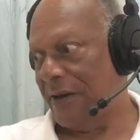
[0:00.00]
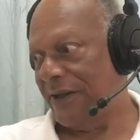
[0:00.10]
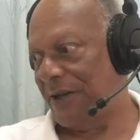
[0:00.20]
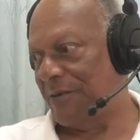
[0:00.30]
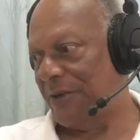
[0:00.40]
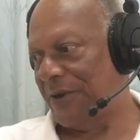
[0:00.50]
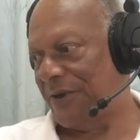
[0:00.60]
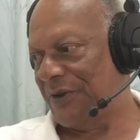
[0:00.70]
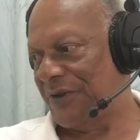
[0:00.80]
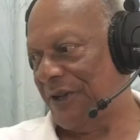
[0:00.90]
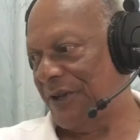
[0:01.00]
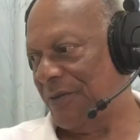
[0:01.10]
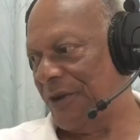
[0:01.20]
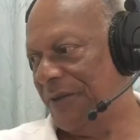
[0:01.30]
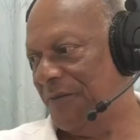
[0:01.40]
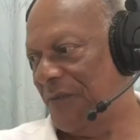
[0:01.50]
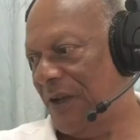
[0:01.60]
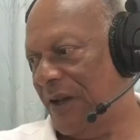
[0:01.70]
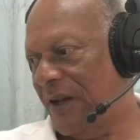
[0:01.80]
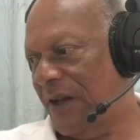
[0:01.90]
Gilbert is saying good morning.
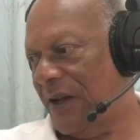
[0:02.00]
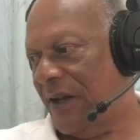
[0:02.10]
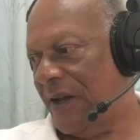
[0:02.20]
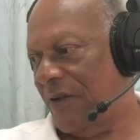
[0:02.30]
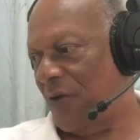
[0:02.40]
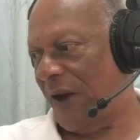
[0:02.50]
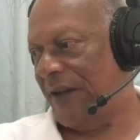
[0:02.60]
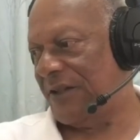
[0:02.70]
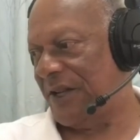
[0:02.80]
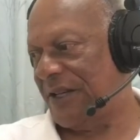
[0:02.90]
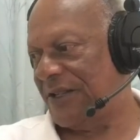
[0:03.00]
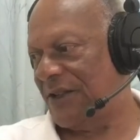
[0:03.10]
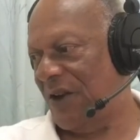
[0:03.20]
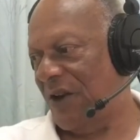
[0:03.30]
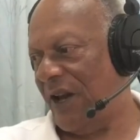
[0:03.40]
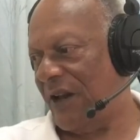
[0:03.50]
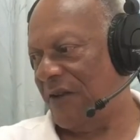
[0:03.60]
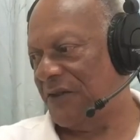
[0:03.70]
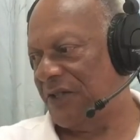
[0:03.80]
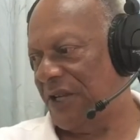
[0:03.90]
And Ryan says,
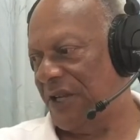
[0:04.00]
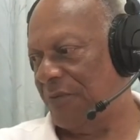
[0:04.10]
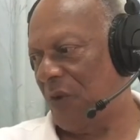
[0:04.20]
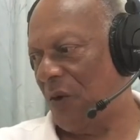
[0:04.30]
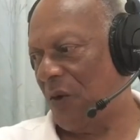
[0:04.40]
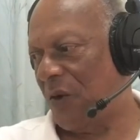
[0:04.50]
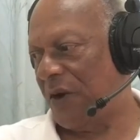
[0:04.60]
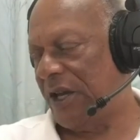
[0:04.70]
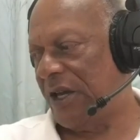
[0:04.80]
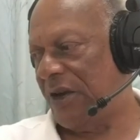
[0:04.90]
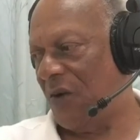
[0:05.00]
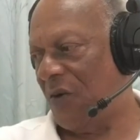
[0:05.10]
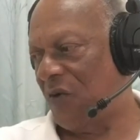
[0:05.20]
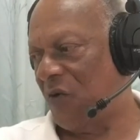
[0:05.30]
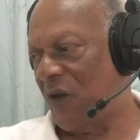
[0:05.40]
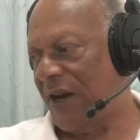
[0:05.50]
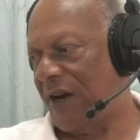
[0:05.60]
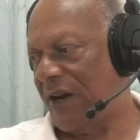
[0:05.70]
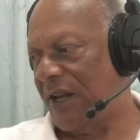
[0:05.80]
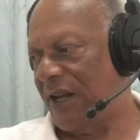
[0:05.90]
love Singapore
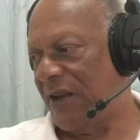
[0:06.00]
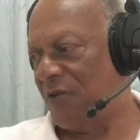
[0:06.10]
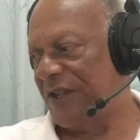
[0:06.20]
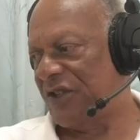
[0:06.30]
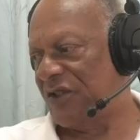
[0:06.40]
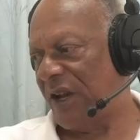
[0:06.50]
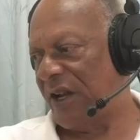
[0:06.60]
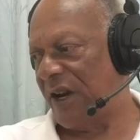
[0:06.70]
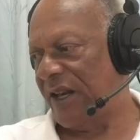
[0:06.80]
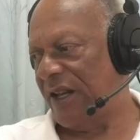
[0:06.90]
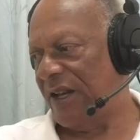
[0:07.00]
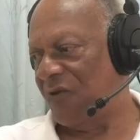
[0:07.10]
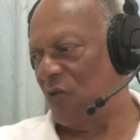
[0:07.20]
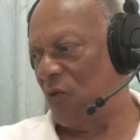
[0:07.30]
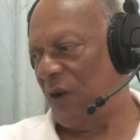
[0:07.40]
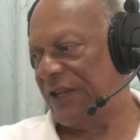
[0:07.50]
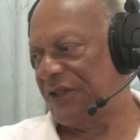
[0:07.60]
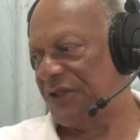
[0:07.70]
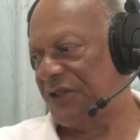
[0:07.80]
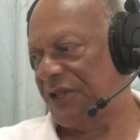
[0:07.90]
eco-friendly recycling of
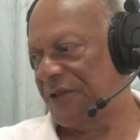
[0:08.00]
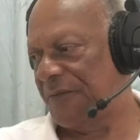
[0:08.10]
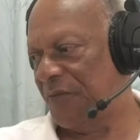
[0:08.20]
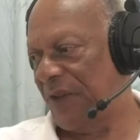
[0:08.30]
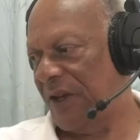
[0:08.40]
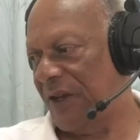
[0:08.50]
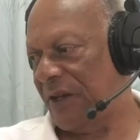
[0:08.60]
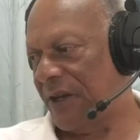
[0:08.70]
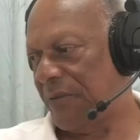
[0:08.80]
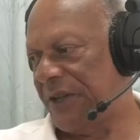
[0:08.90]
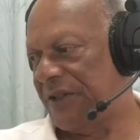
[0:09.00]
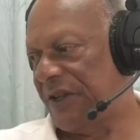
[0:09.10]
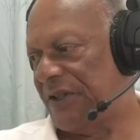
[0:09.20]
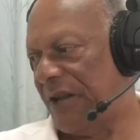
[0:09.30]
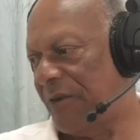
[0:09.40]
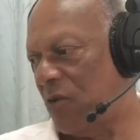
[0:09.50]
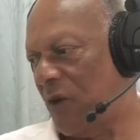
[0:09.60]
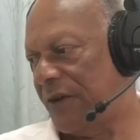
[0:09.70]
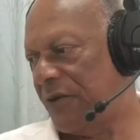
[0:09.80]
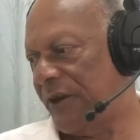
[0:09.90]
waste. Kipling says, I've been
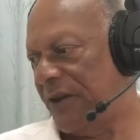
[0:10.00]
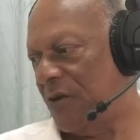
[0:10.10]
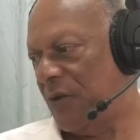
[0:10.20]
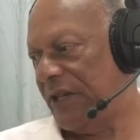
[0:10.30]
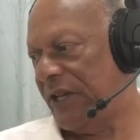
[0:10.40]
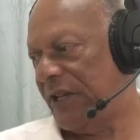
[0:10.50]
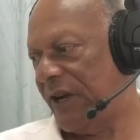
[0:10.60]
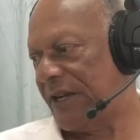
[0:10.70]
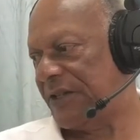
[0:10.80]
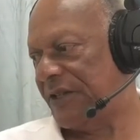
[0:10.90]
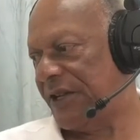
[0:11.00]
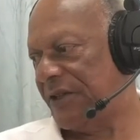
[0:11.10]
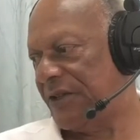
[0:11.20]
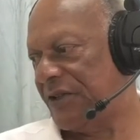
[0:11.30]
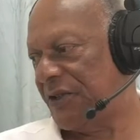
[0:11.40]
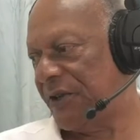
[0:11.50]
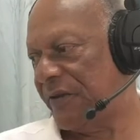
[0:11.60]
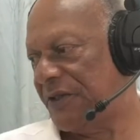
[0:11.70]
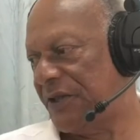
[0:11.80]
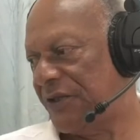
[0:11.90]
wondering, we need oxygen to
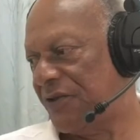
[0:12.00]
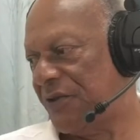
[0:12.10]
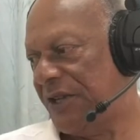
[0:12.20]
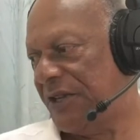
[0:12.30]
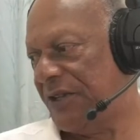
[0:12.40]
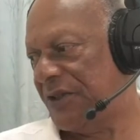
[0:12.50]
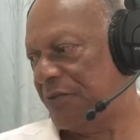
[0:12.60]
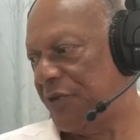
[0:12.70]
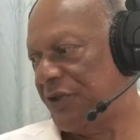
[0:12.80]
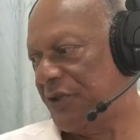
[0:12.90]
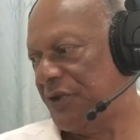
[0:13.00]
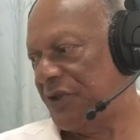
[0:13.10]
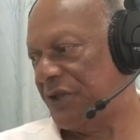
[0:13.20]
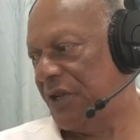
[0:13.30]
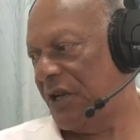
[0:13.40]
service the trees, produce...